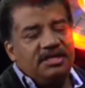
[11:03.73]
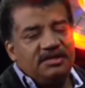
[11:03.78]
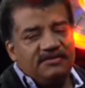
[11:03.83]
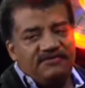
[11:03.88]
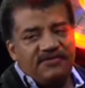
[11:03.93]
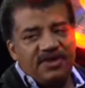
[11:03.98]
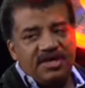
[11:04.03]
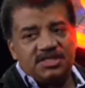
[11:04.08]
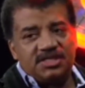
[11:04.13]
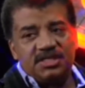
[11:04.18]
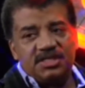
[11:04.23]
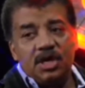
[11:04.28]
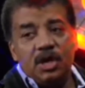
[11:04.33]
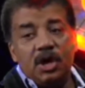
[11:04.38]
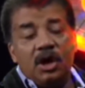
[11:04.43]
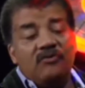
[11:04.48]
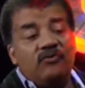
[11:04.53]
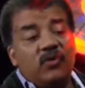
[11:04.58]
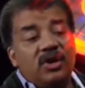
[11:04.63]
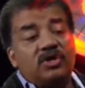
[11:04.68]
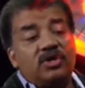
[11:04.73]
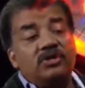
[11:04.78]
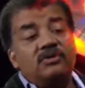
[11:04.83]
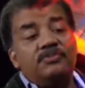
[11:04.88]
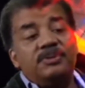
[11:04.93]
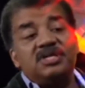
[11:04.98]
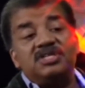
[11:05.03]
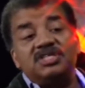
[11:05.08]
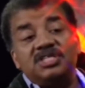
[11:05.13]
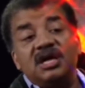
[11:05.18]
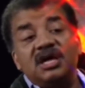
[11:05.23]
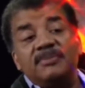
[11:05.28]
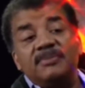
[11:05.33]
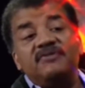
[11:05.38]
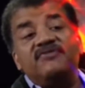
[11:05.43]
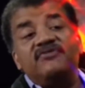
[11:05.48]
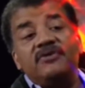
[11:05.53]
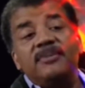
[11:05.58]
in the face of what could be some